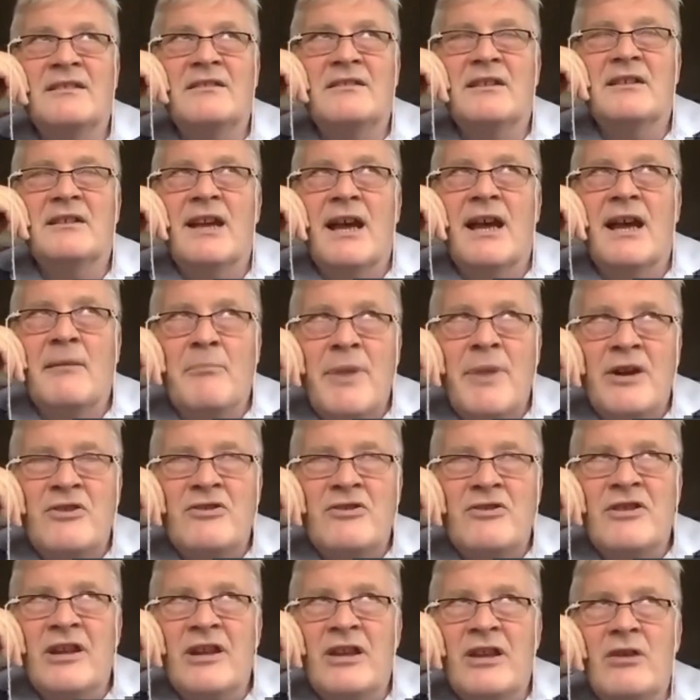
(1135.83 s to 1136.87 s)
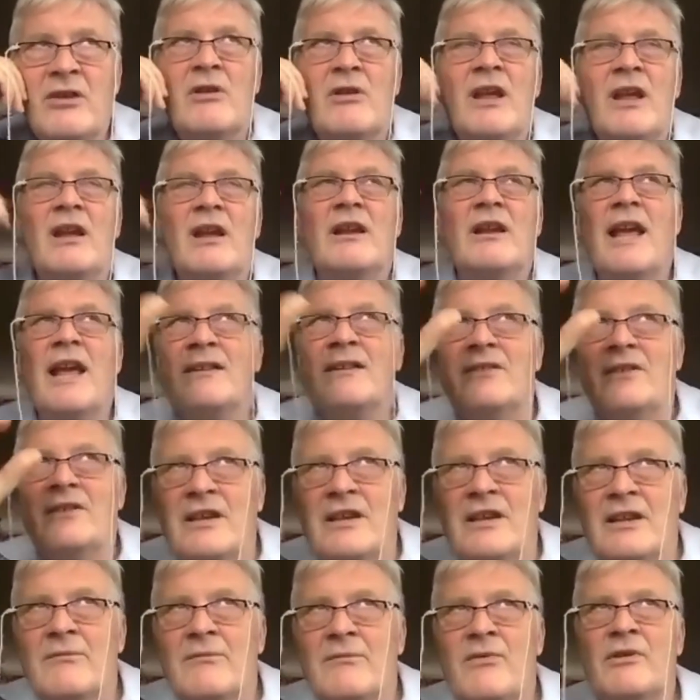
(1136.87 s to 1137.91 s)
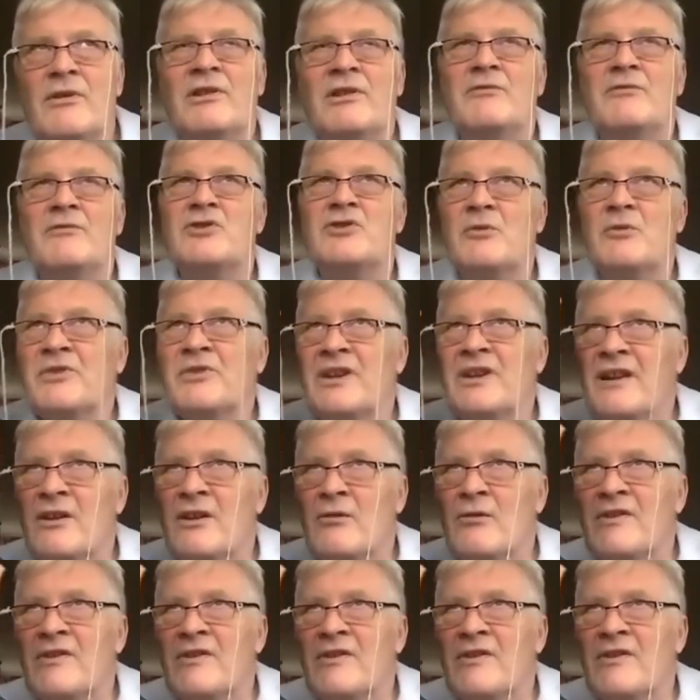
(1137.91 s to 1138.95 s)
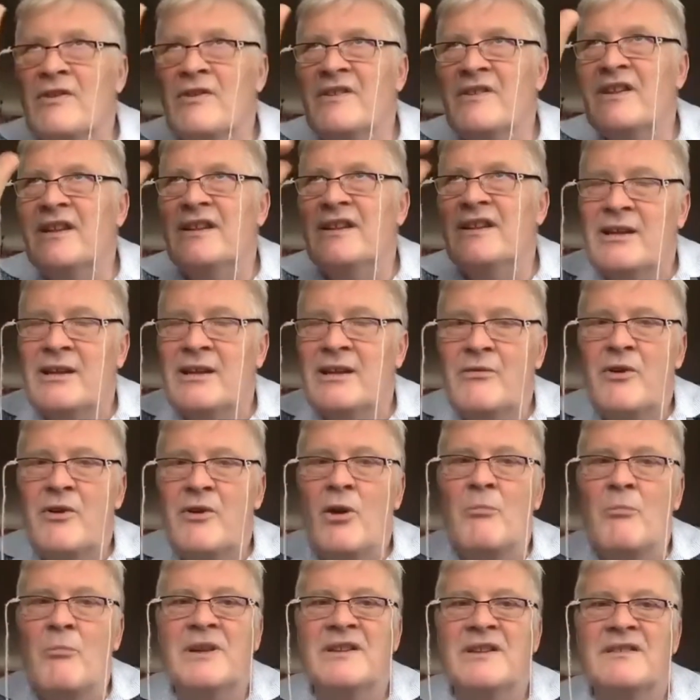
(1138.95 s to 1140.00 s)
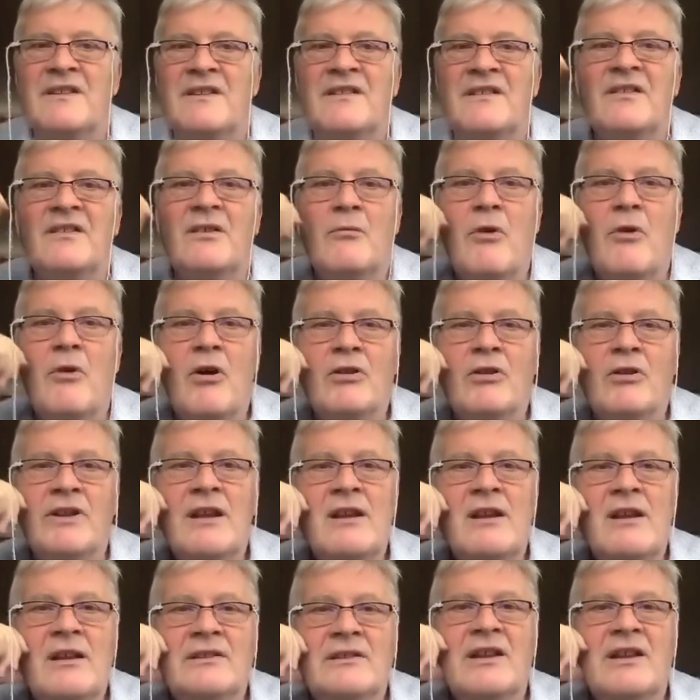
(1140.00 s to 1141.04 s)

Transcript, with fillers: that particularly under influence of Chomsky linguistic, the idea of competence and so on,